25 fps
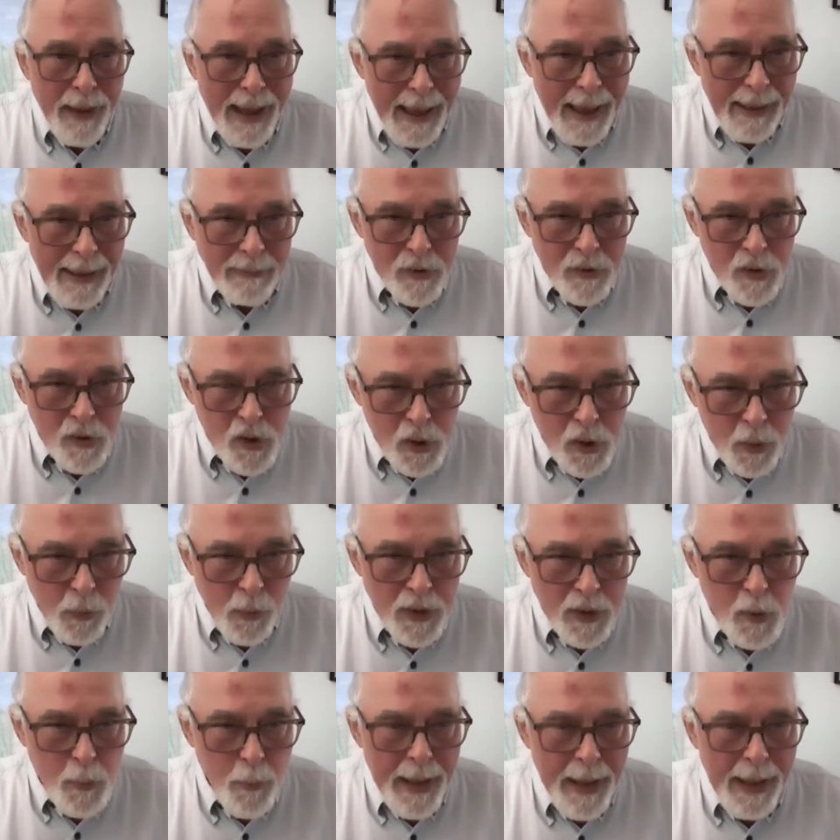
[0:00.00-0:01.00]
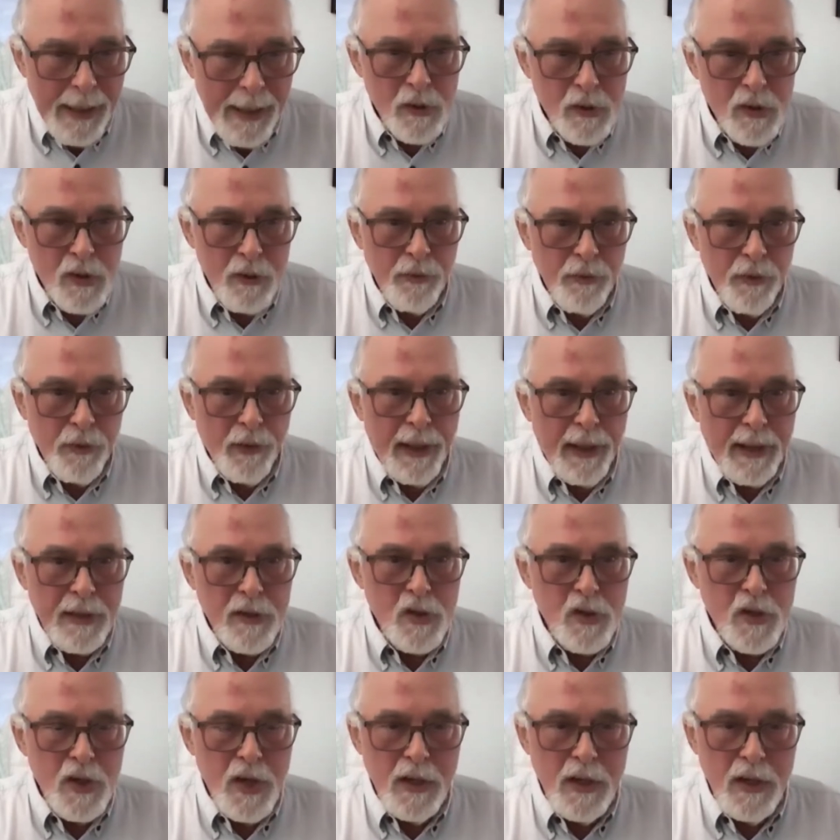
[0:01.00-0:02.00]
patents, US patents over the
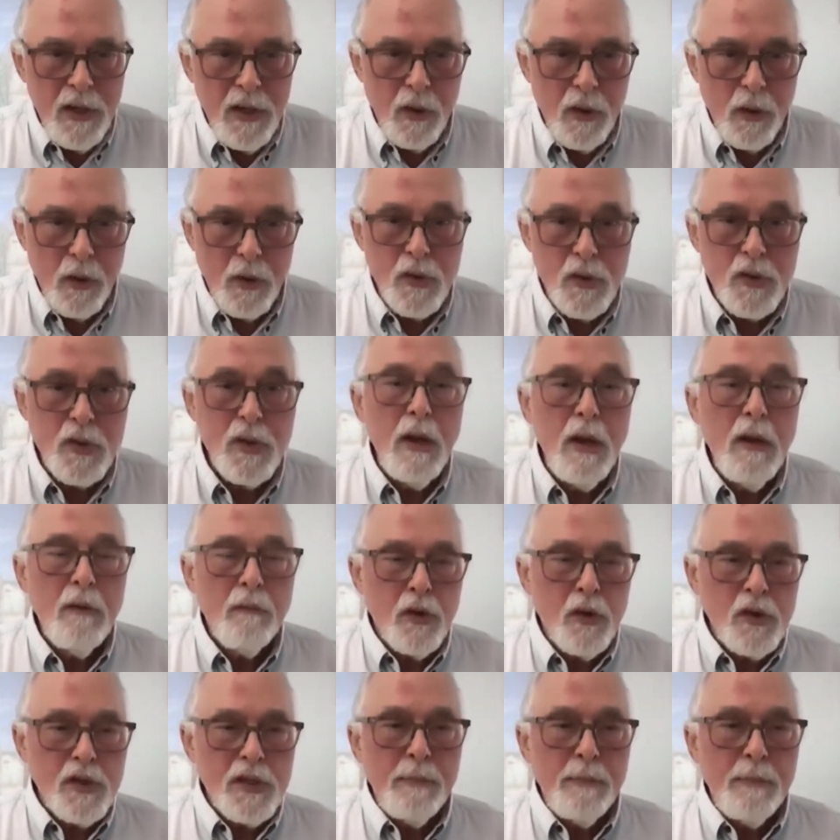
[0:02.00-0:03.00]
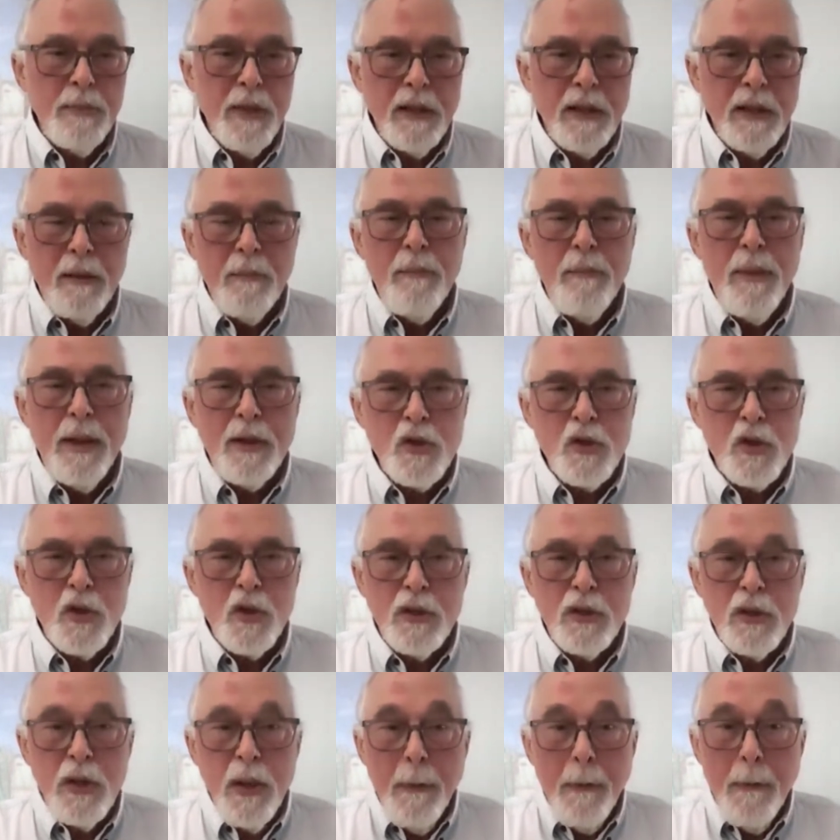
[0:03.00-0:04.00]
last 10 years for something that
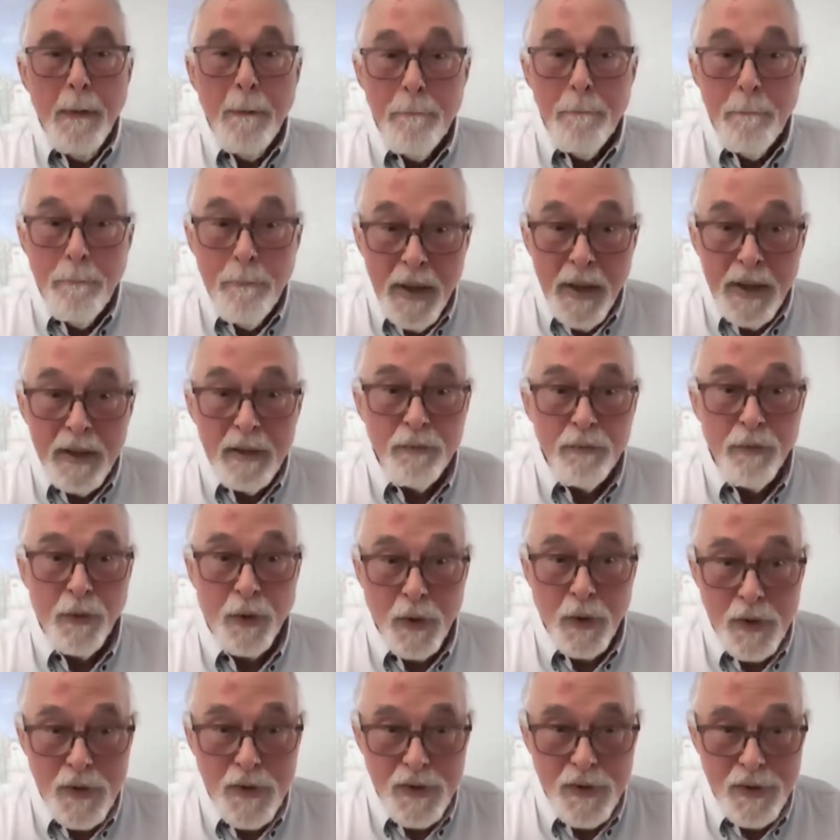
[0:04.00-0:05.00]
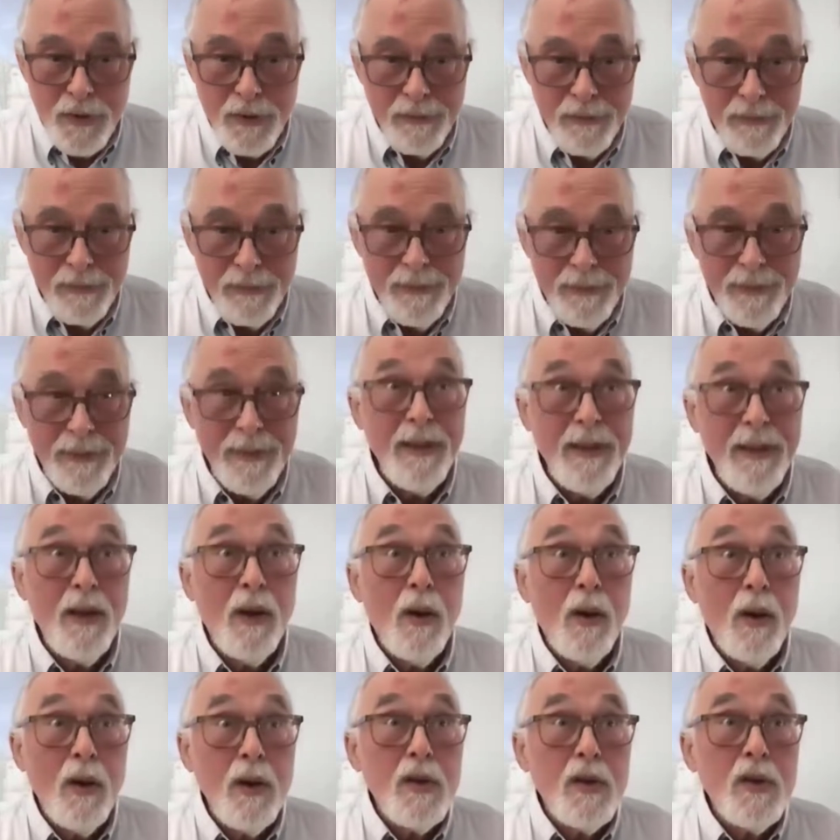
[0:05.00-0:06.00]
mentioned metaverse.
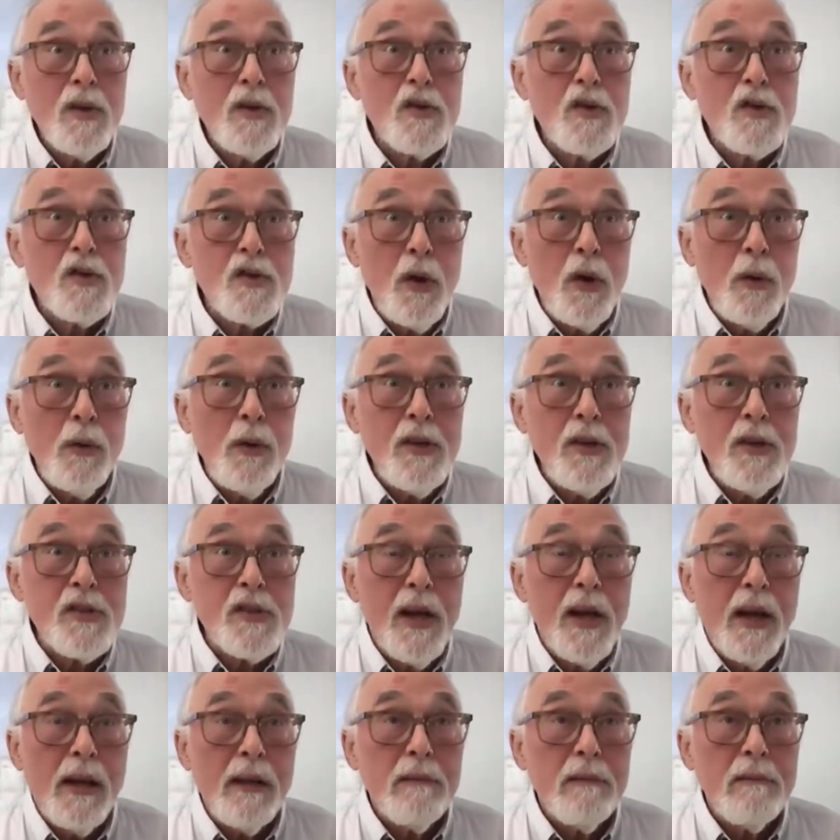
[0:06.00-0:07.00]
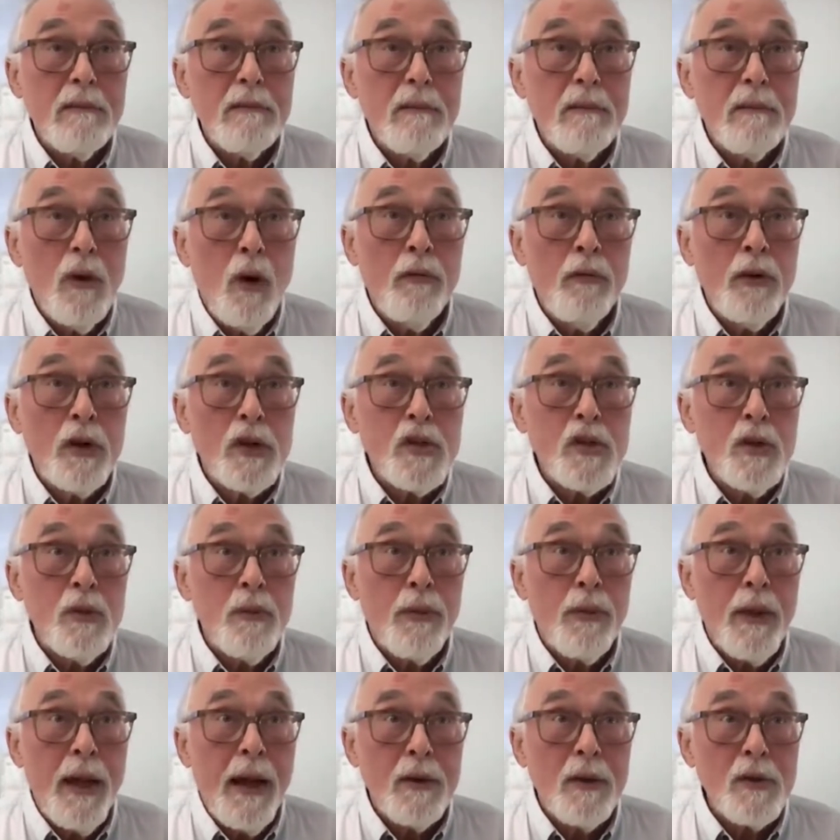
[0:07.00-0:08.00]
Sony's got over
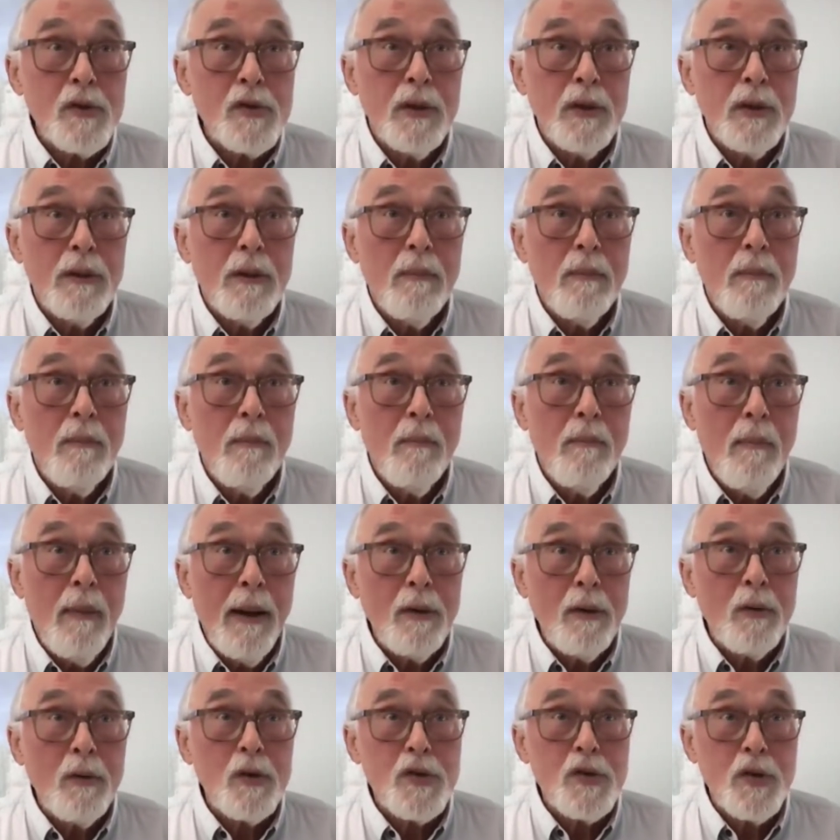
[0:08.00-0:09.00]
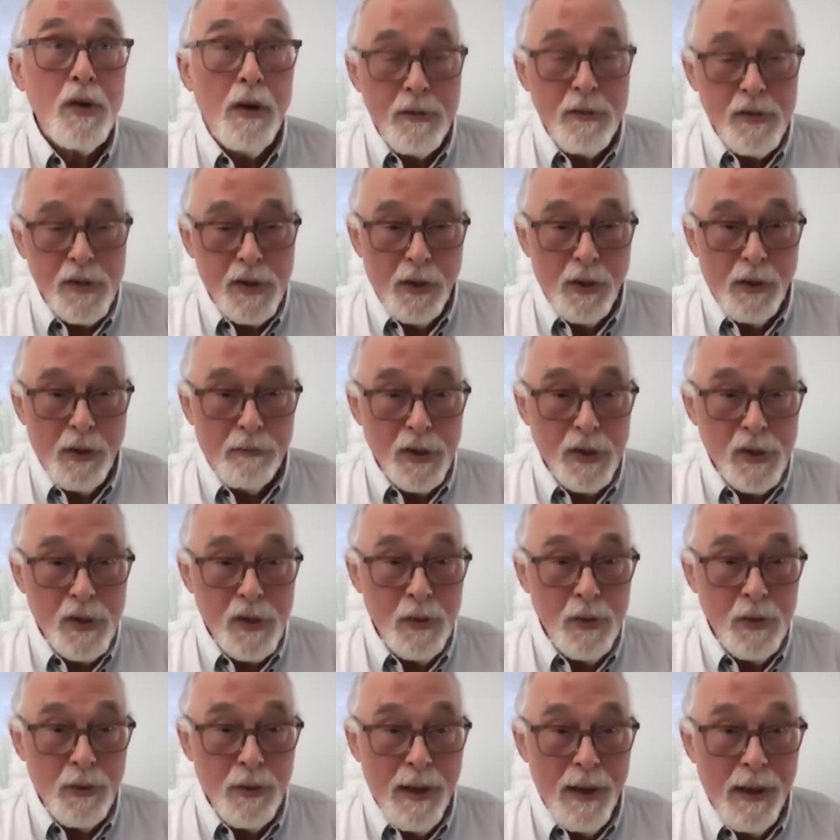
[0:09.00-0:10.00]
2,000. Microsoft's got over
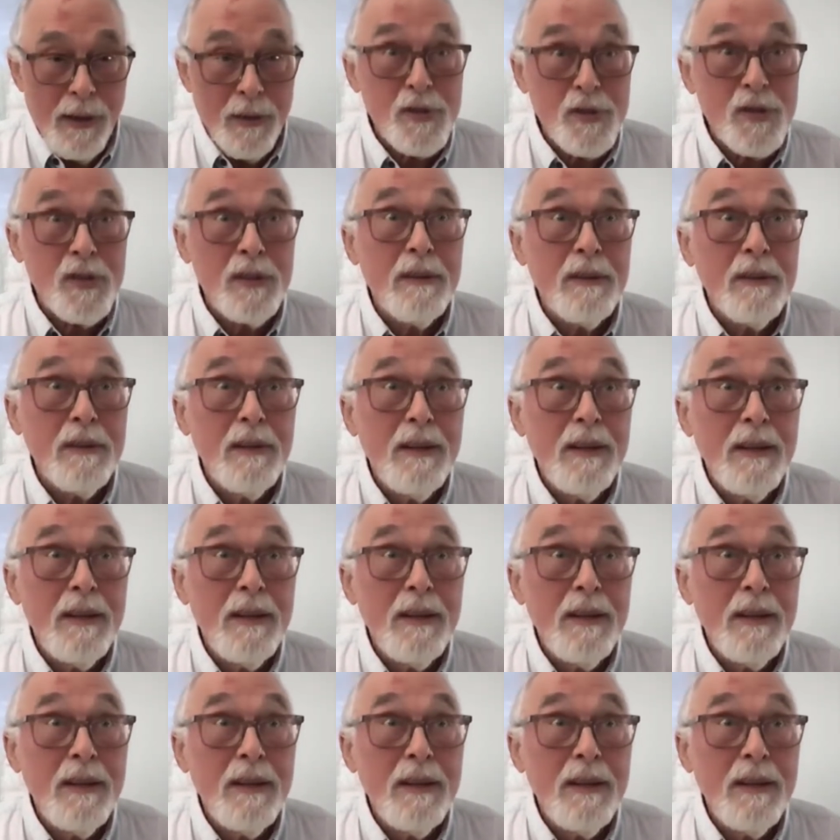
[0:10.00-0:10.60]
2,000.